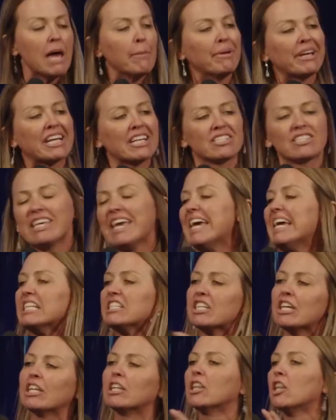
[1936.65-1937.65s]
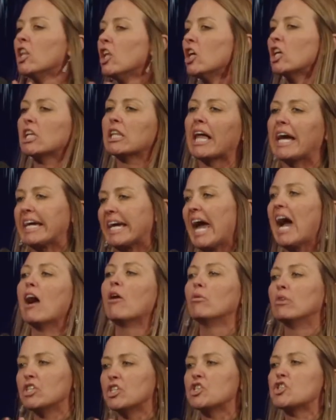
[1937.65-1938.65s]
because it didn't look like
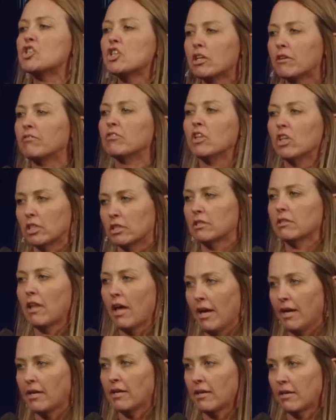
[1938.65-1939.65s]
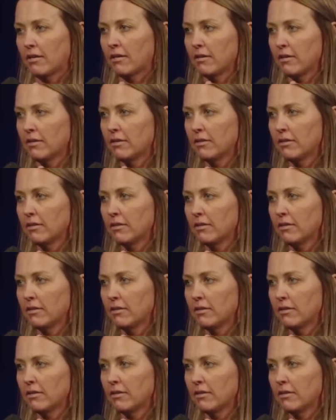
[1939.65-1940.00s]
how it should have looked like.